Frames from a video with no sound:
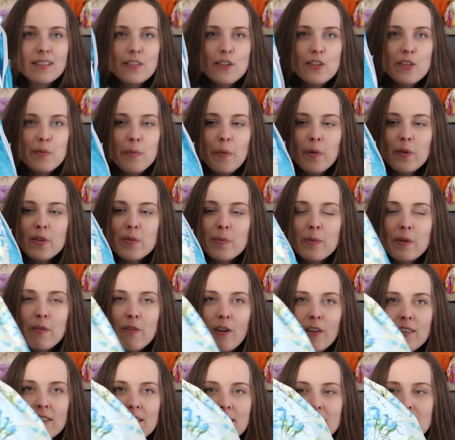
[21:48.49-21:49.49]
She spoils me
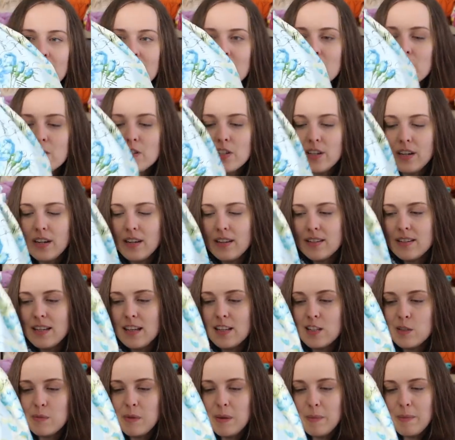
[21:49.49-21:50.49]
rotten, she
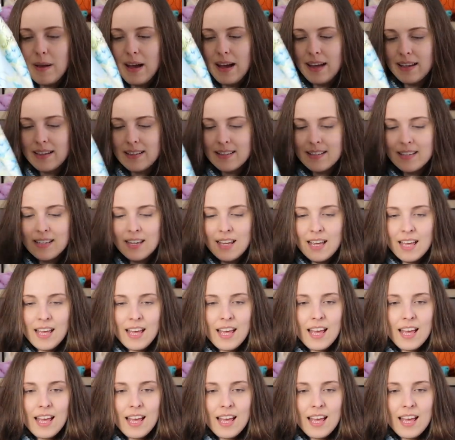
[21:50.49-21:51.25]
sends me bags.